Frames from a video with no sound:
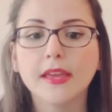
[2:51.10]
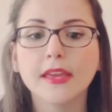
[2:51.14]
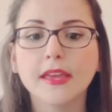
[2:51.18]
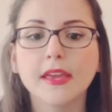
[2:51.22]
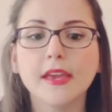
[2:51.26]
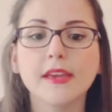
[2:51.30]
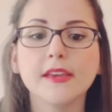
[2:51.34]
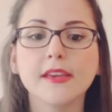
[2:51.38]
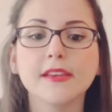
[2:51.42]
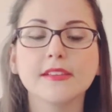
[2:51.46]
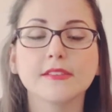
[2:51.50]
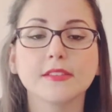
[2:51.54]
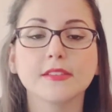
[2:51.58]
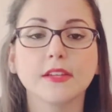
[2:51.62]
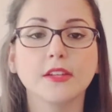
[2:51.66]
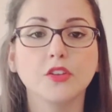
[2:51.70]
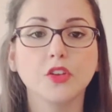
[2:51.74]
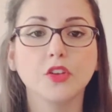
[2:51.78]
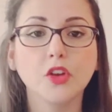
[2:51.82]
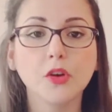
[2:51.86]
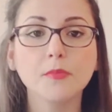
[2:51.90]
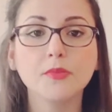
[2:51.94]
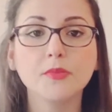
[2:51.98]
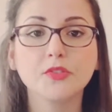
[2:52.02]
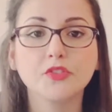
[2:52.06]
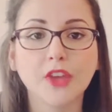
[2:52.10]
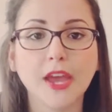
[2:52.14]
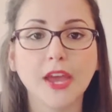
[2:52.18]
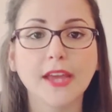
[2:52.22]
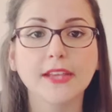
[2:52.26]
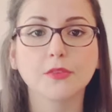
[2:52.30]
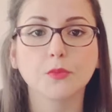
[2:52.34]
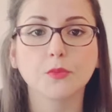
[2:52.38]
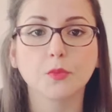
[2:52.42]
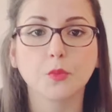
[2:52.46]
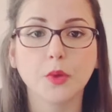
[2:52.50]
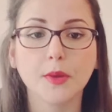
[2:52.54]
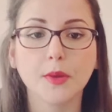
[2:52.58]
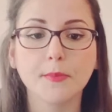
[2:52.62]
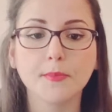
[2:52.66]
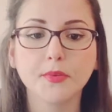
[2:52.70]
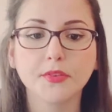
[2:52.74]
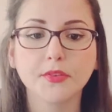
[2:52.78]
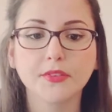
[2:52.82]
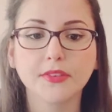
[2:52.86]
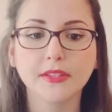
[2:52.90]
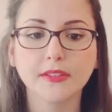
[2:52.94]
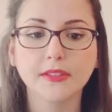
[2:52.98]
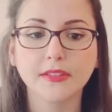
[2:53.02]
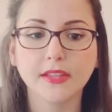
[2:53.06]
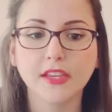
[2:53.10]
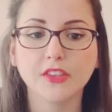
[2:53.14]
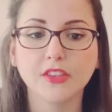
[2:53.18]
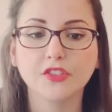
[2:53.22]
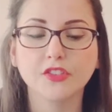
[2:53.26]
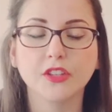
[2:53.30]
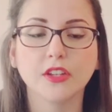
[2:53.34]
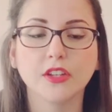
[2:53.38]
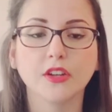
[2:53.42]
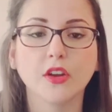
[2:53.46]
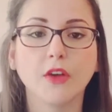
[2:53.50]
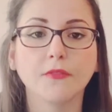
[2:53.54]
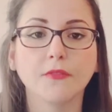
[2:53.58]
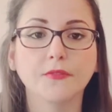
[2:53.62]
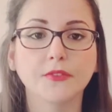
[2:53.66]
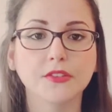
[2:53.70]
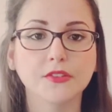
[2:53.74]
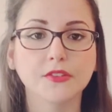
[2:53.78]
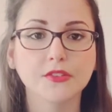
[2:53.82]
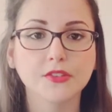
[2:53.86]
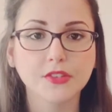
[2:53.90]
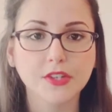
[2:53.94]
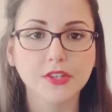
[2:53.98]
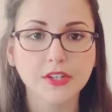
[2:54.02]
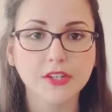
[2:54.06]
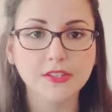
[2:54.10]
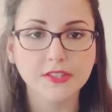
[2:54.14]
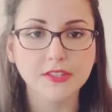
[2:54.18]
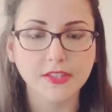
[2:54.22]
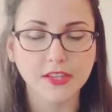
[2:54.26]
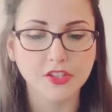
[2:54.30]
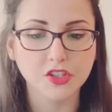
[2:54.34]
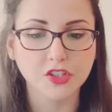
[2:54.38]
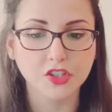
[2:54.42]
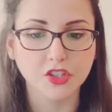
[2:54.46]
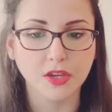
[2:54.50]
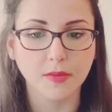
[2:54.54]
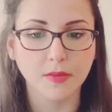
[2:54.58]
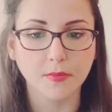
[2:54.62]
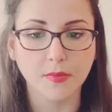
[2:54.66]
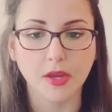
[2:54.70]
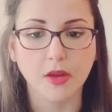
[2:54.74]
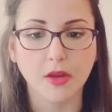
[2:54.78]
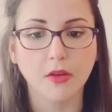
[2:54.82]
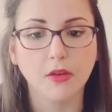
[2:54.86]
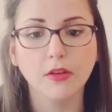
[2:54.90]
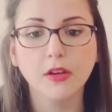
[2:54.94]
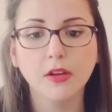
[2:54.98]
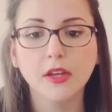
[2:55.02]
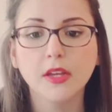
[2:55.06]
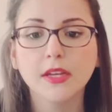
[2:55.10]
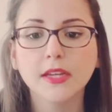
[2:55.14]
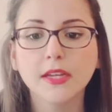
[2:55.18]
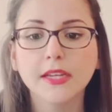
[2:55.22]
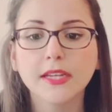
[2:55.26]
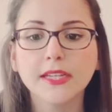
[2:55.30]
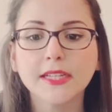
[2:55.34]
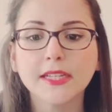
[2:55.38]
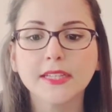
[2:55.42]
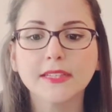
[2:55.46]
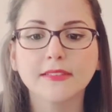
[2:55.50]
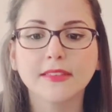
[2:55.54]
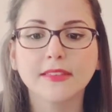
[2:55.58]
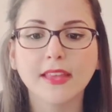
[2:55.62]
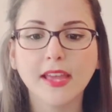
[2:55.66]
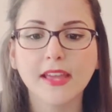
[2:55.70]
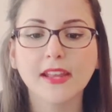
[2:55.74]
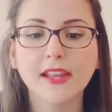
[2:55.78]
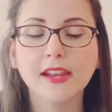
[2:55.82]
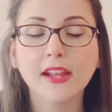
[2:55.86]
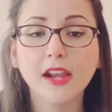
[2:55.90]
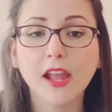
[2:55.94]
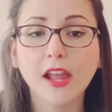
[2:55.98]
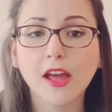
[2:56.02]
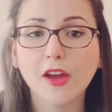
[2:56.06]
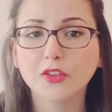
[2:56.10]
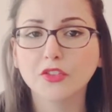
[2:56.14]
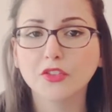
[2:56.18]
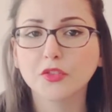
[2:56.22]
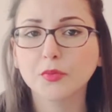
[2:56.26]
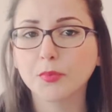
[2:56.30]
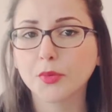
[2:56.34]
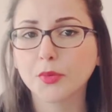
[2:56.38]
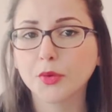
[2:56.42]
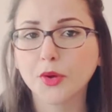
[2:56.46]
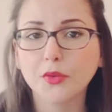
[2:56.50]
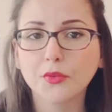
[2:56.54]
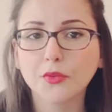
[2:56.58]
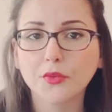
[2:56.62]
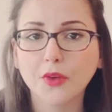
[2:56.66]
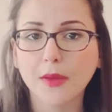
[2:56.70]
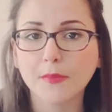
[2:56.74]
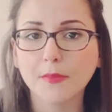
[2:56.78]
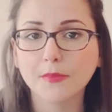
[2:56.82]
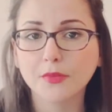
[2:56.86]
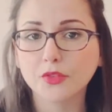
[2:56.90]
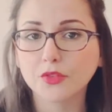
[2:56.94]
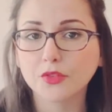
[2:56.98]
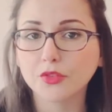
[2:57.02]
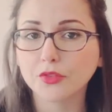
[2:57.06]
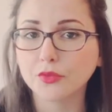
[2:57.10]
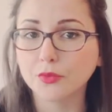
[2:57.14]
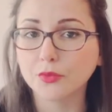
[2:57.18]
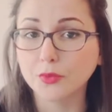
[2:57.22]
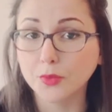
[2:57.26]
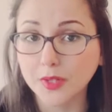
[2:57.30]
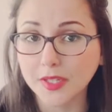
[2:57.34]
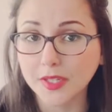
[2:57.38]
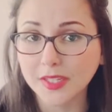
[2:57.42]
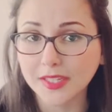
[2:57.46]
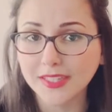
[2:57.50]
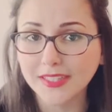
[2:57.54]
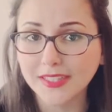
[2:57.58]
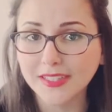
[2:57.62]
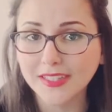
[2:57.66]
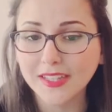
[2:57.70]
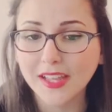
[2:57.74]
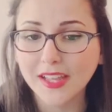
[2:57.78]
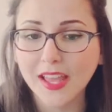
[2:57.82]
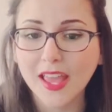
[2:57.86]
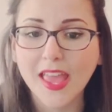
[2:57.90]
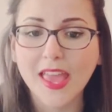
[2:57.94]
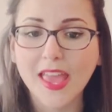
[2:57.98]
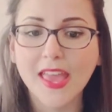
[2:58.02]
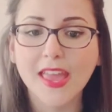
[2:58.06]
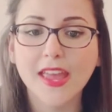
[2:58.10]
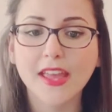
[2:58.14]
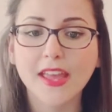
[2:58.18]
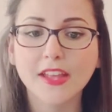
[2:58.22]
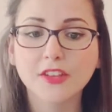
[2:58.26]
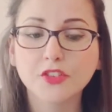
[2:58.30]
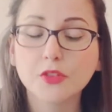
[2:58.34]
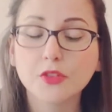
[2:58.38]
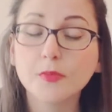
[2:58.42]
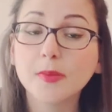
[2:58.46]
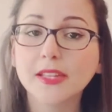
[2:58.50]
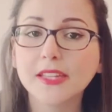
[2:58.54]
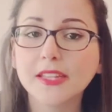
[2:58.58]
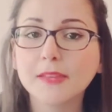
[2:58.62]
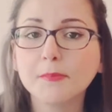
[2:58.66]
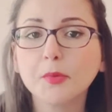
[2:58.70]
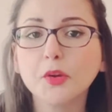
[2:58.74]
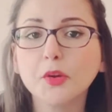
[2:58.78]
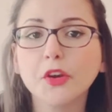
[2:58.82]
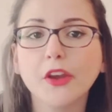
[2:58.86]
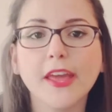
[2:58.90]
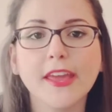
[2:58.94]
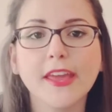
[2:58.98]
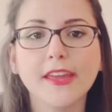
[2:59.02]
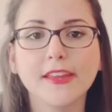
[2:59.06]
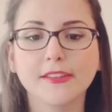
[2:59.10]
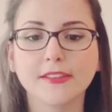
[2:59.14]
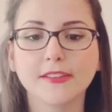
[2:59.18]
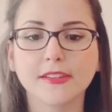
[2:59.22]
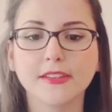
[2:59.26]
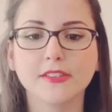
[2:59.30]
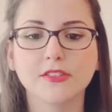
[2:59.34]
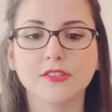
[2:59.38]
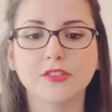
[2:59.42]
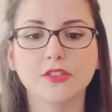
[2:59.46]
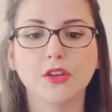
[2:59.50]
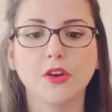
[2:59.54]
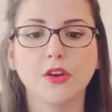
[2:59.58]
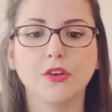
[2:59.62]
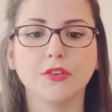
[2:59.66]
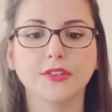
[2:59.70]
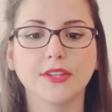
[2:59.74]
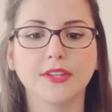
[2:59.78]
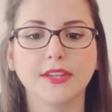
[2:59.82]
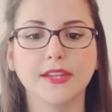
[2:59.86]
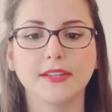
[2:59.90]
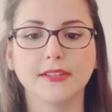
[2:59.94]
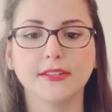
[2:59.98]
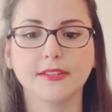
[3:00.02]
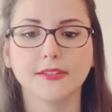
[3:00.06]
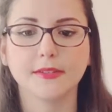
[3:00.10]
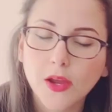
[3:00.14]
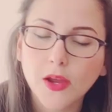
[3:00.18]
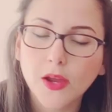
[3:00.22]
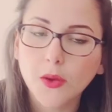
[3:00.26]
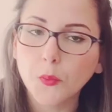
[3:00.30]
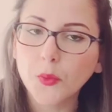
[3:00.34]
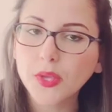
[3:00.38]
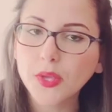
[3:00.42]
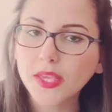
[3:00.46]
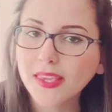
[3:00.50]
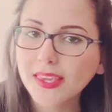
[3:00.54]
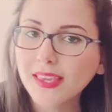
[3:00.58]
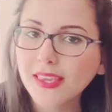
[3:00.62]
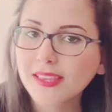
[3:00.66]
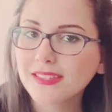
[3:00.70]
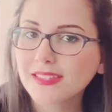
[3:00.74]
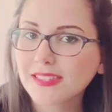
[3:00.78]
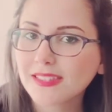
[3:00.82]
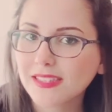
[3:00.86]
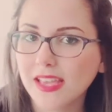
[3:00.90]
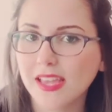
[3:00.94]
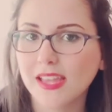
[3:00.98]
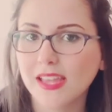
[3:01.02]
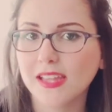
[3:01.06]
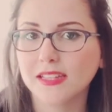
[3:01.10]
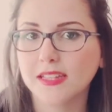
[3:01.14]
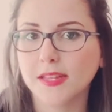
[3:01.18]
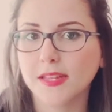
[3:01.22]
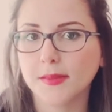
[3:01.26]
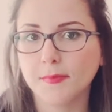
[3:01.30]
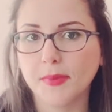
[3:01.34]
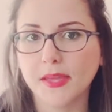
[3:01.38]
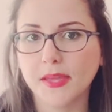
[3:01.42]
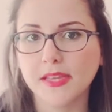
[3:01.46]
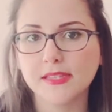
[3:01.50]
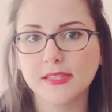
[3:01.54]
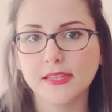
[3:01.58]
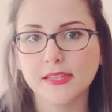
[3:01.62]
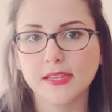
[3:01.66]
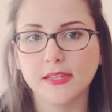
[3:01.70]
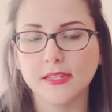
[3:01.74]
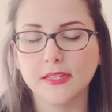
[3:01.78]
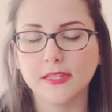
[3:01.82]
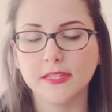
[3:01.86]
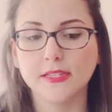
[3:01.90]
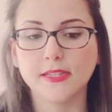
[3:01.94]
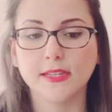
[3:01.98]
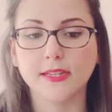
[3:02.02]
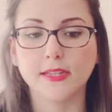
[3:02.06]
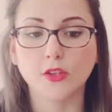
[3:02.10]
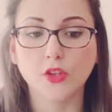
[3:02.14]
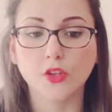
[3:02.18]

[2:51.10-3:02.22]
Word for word: is an object representation of the source HTML that allows programs to read and to manipulate its content. We can say that basically the